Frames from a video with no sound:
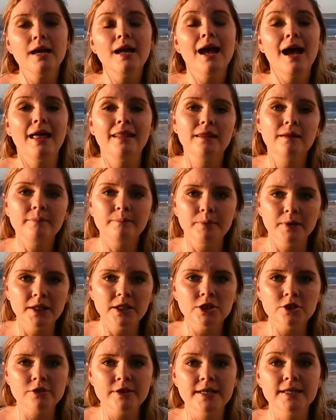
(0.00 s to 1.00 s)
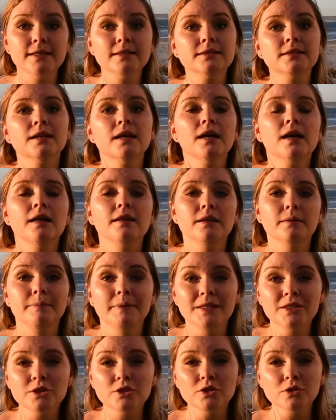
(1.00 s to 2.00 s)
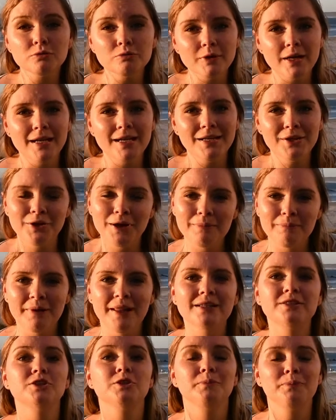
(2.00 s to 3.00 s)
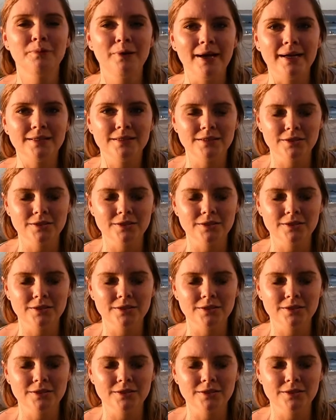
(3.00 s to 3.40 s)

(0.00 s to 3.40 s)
and then bring treats. The beach is a really great place to practice